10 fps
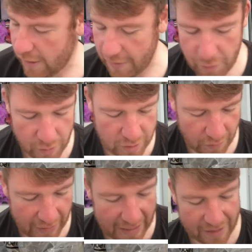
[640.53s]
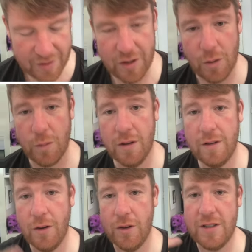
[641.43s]
I've noticed on the last two
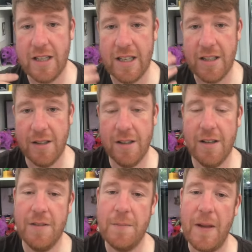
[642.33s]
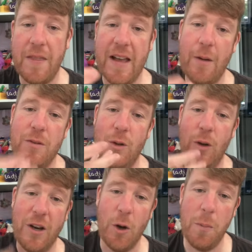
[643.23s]
hunts I did, I think I was
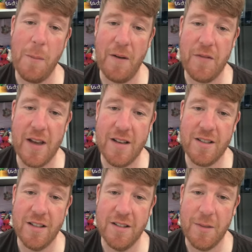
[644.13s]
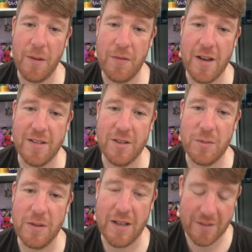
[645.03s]
looking up at my face, and my face
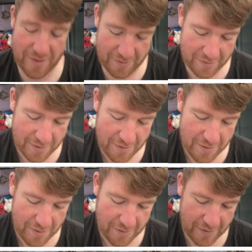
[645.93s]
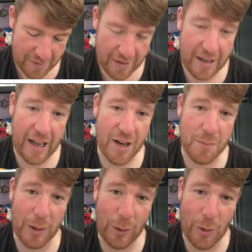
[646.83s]
is kind of
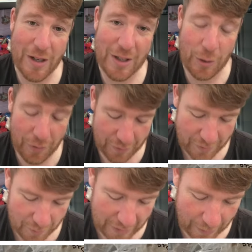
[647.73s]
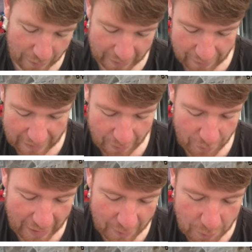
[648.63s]
bloated enough without that
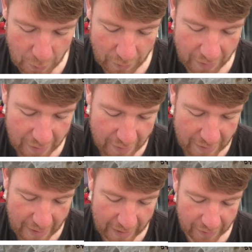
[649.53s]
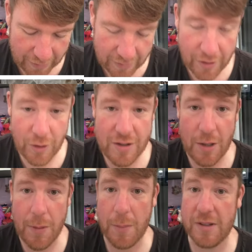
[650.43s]
really poor angle. You know, you see
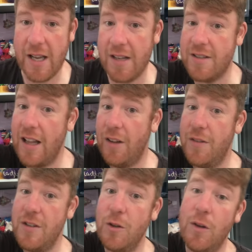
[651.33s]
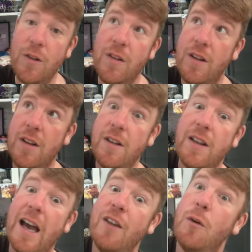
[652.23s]
people taking selfies, don't they, and they're
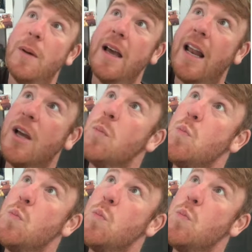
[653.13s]
kind of up here like